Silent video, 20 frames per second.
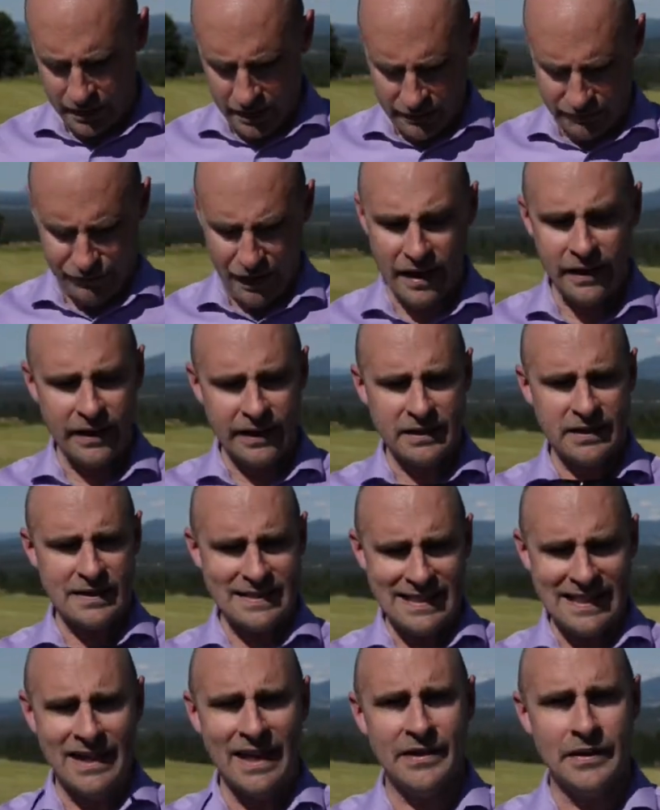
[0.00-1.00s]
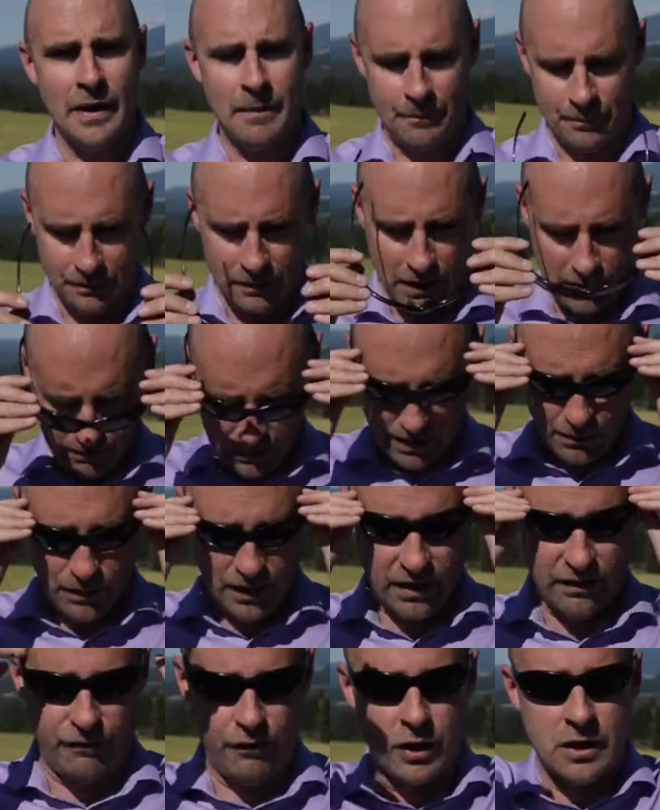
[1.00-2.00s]
failing to sit on them they
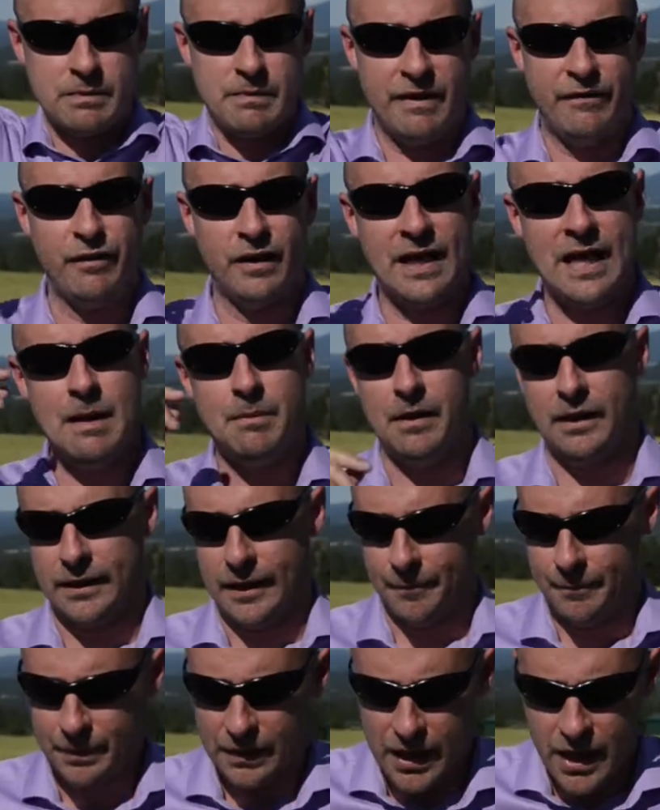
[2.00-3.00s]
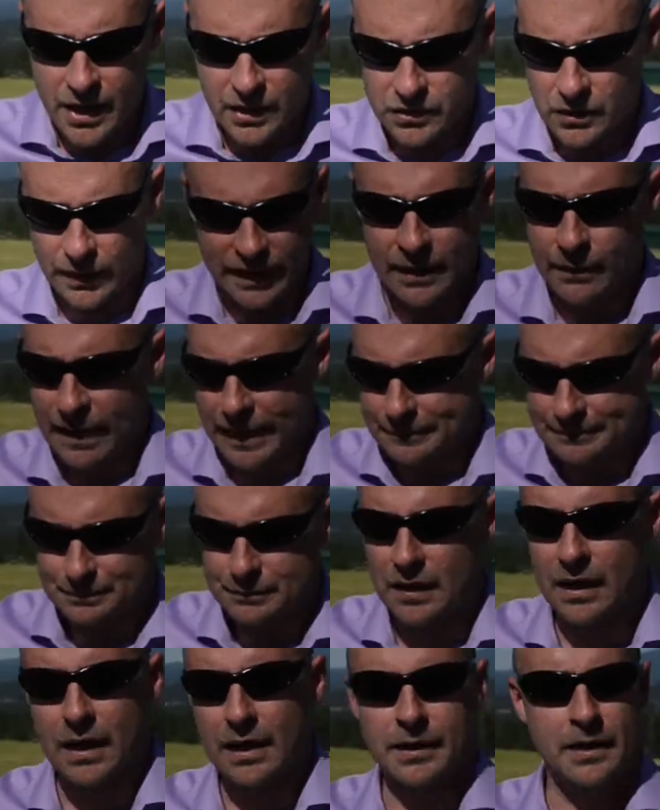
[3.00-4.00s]
reinforced me for keeping them. So anyway,
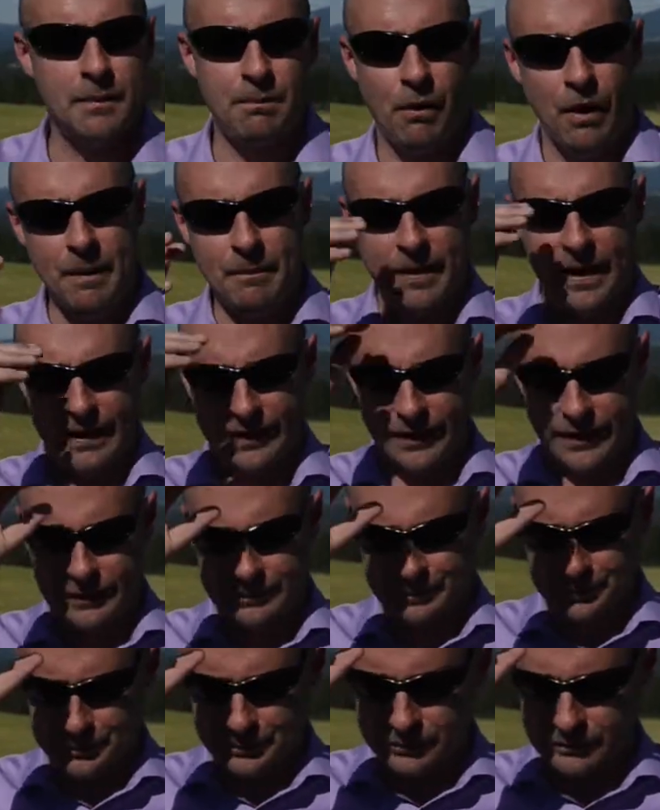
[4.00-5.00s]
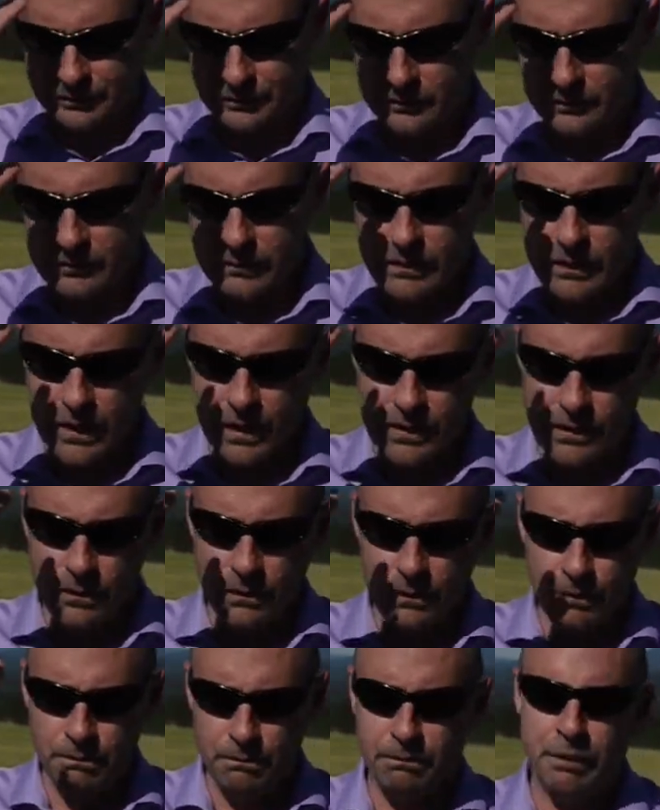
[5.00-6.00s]
the point being that
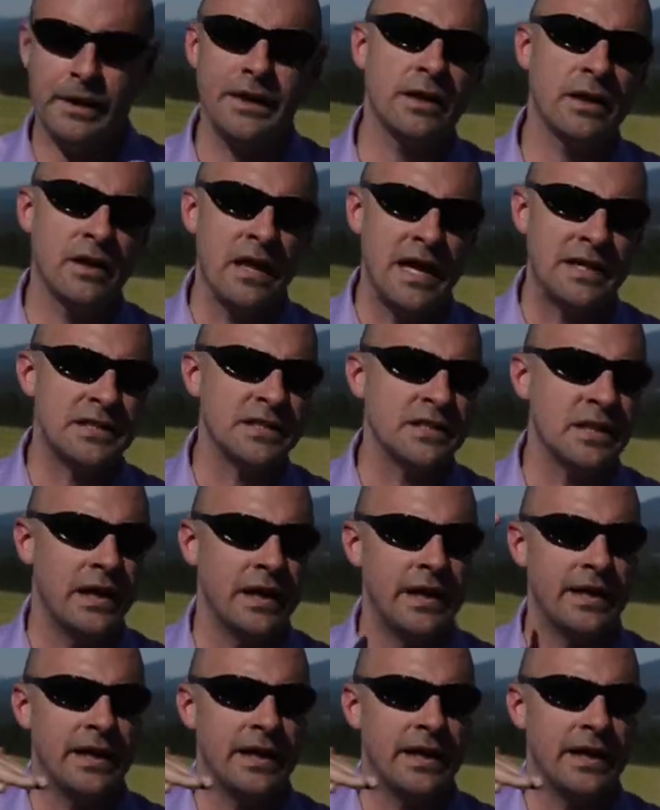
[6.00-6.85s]
putting your glasses on